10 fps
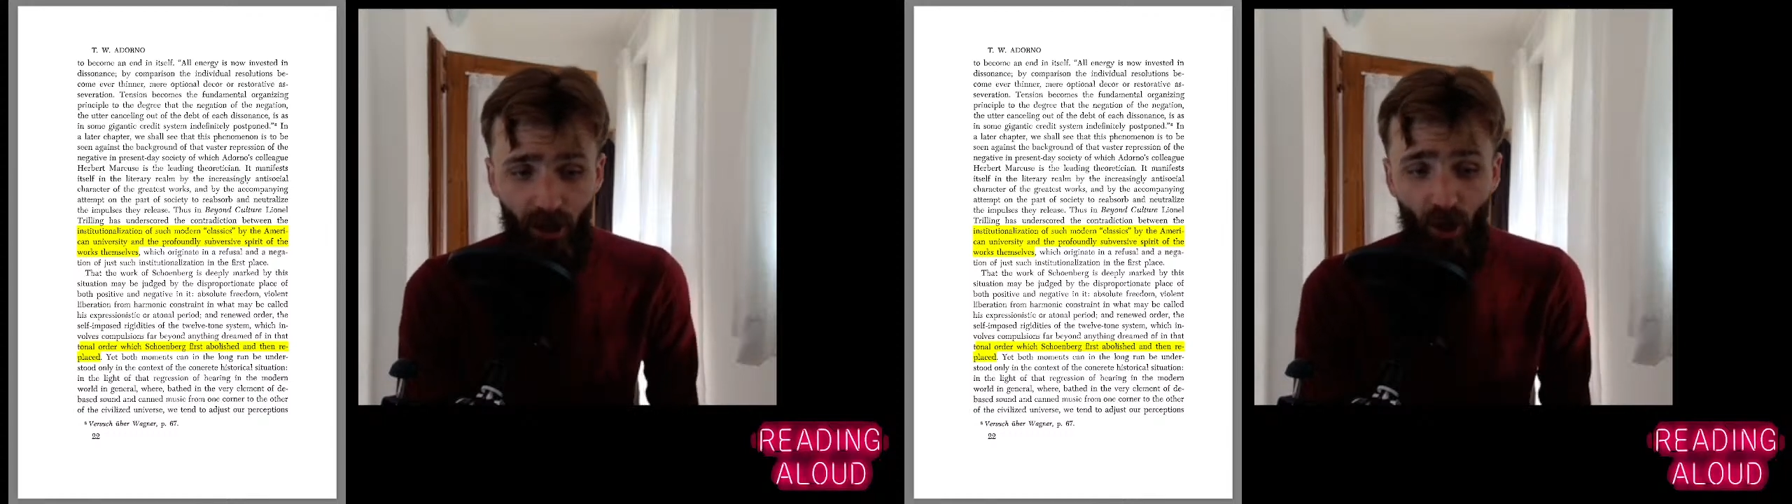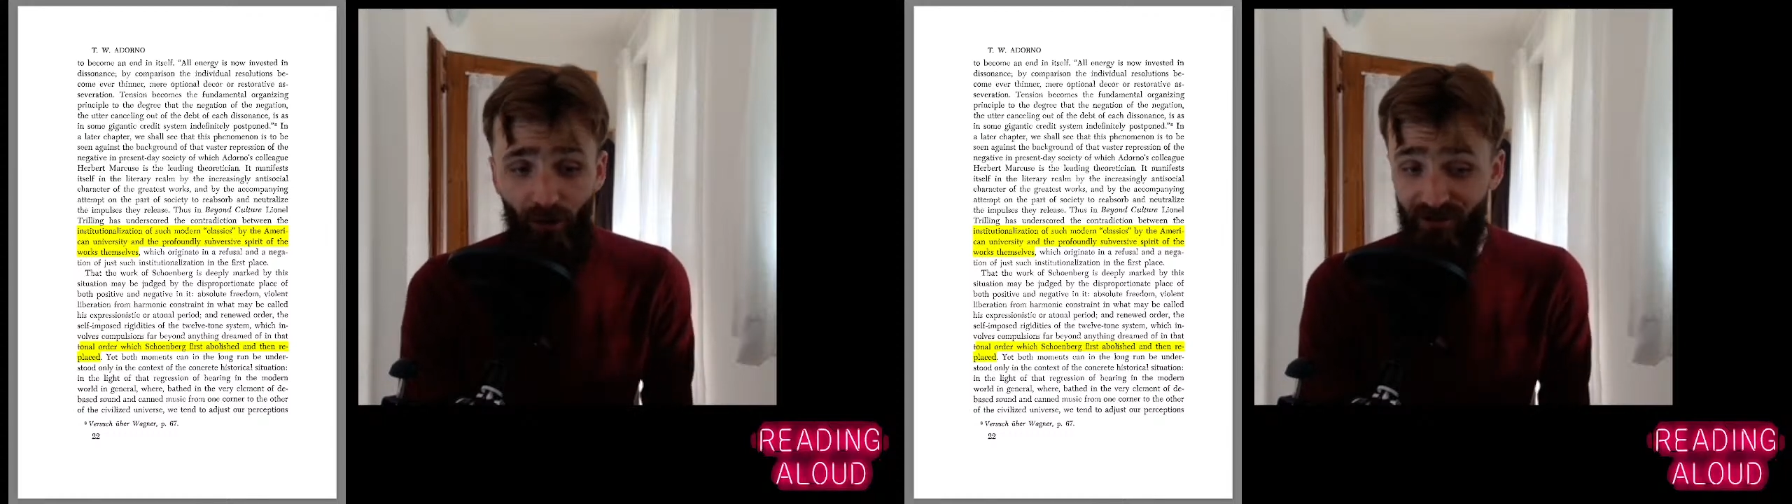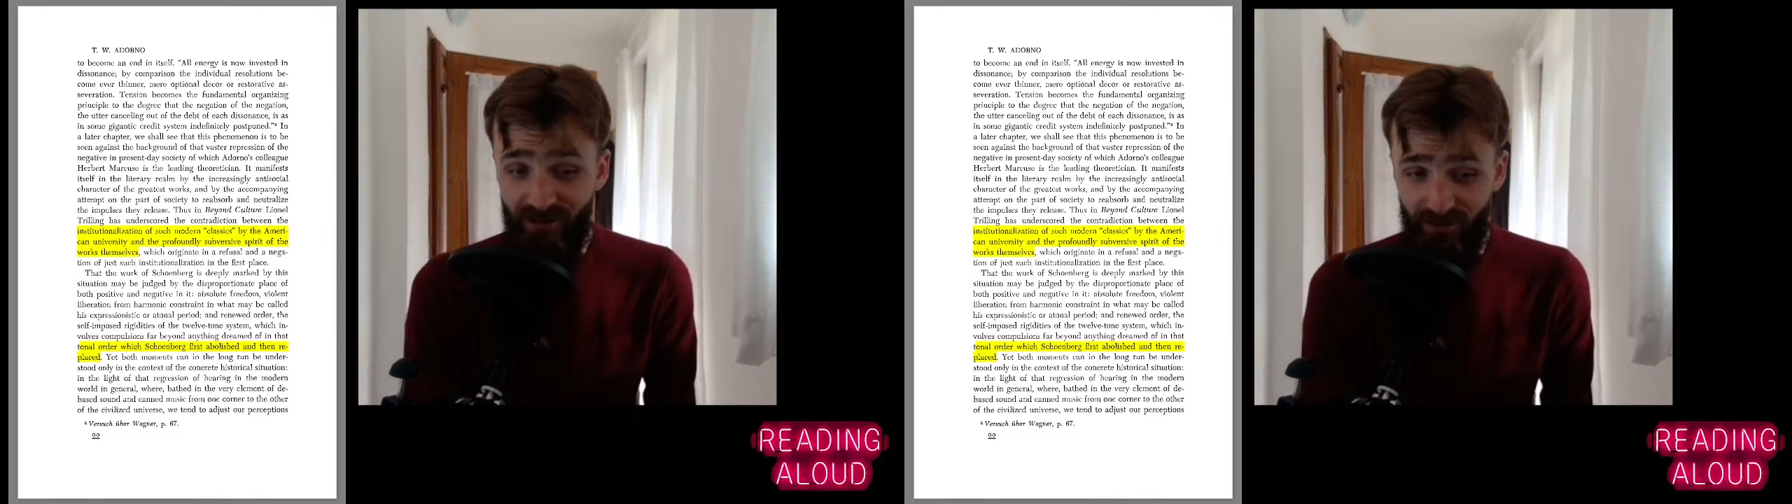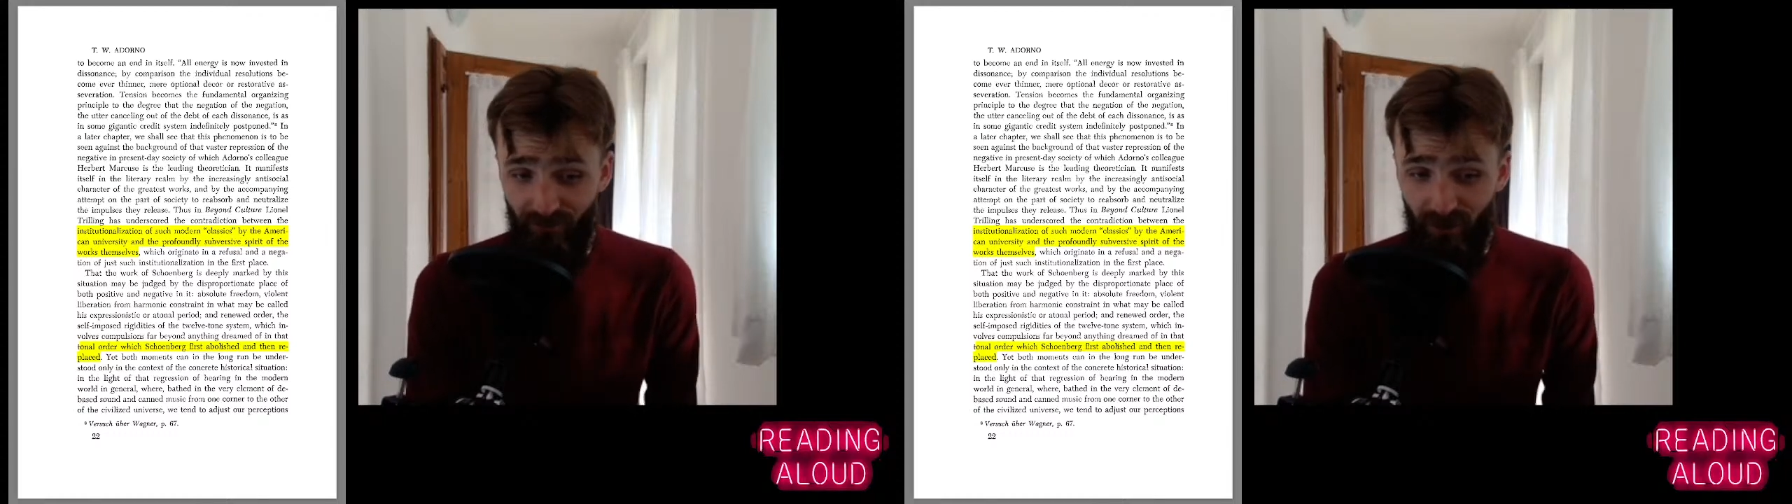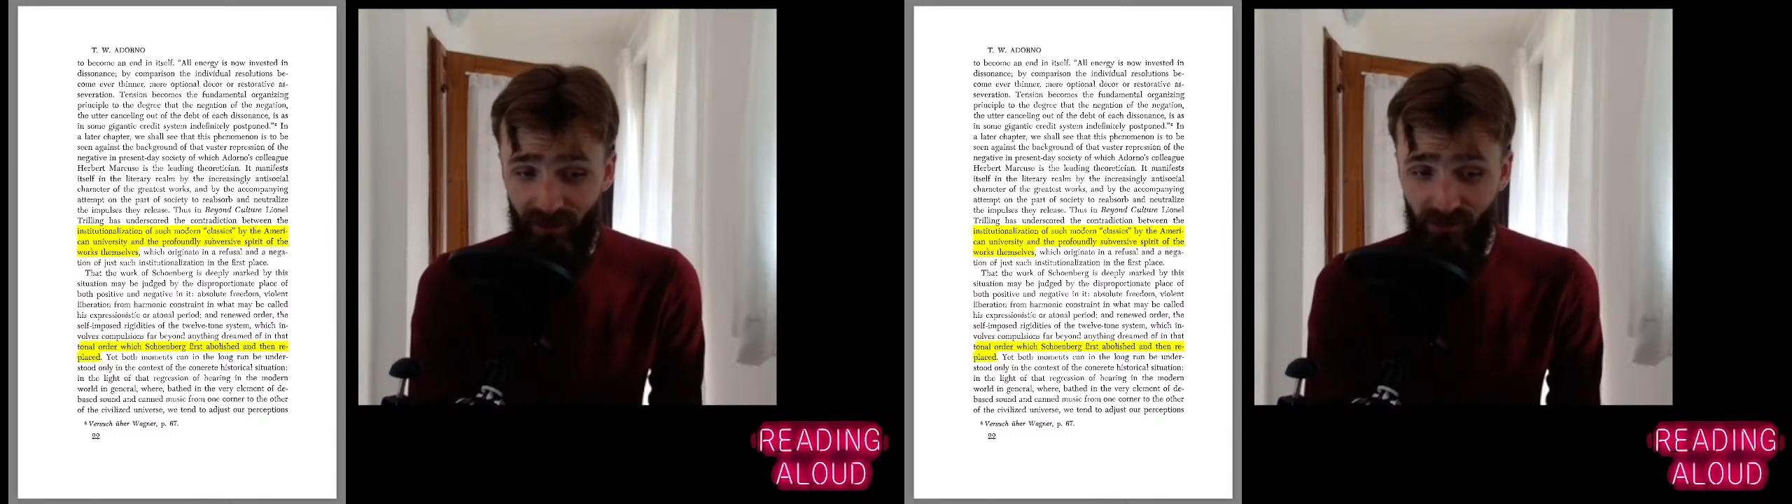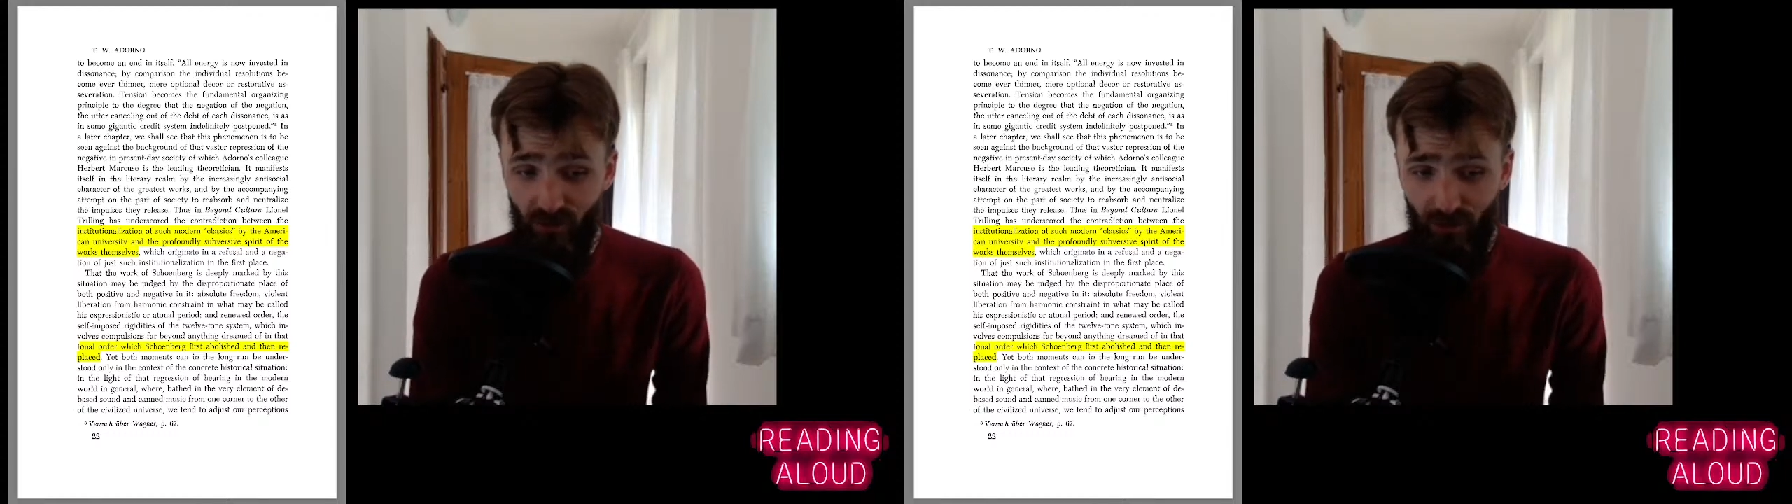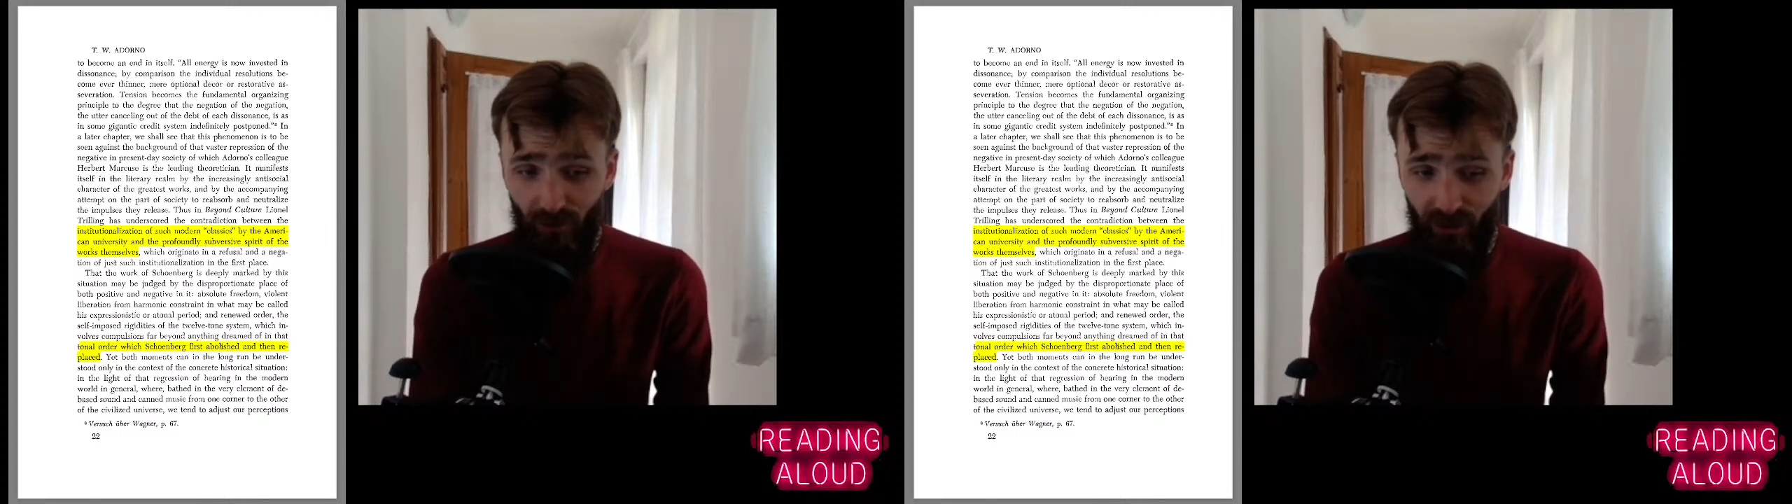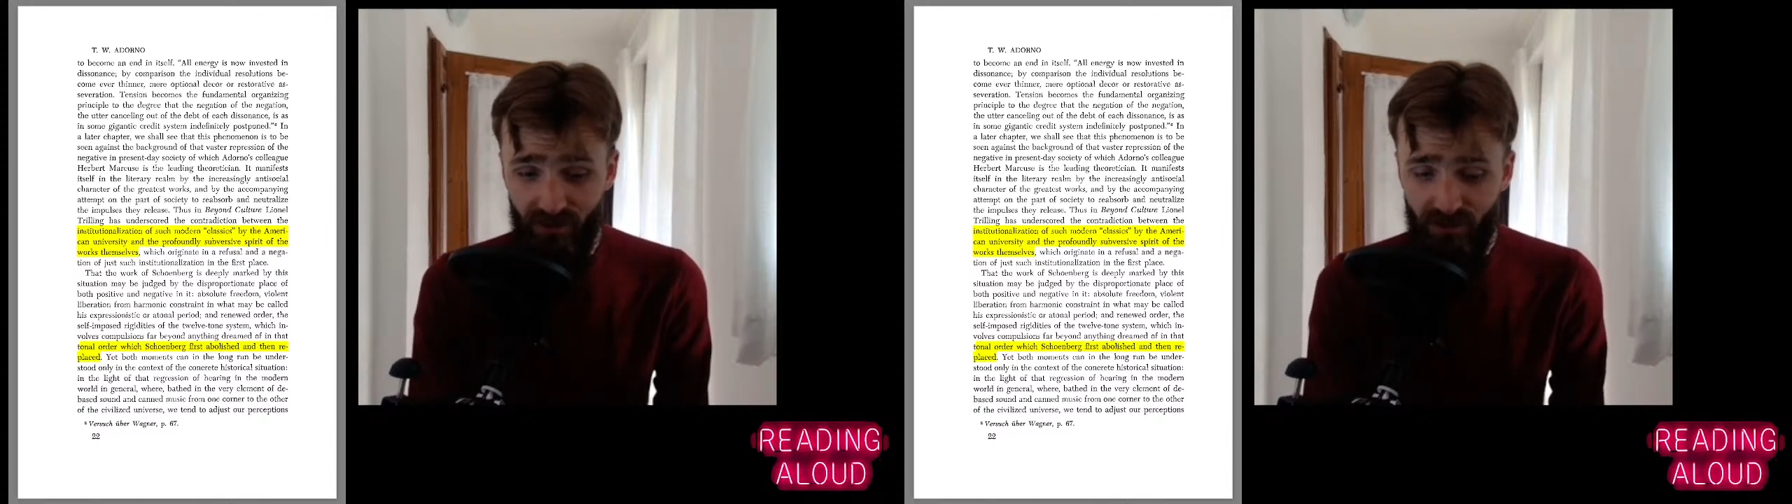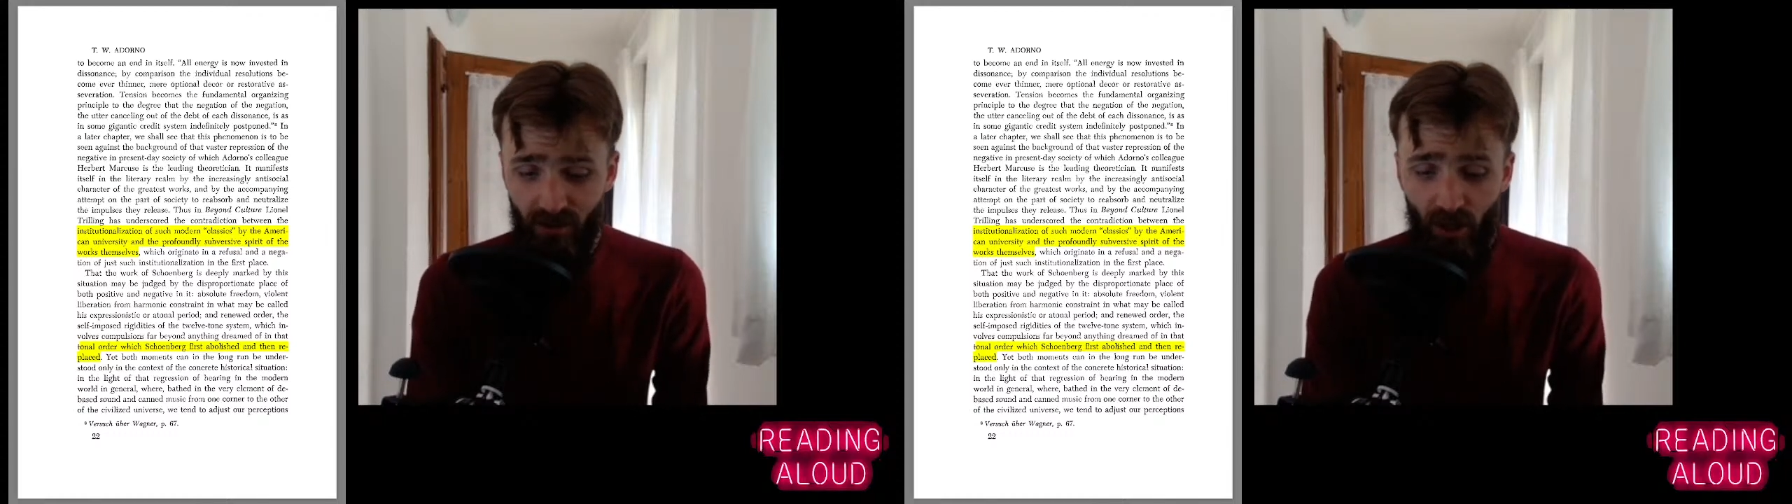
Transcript: of the civilized universe,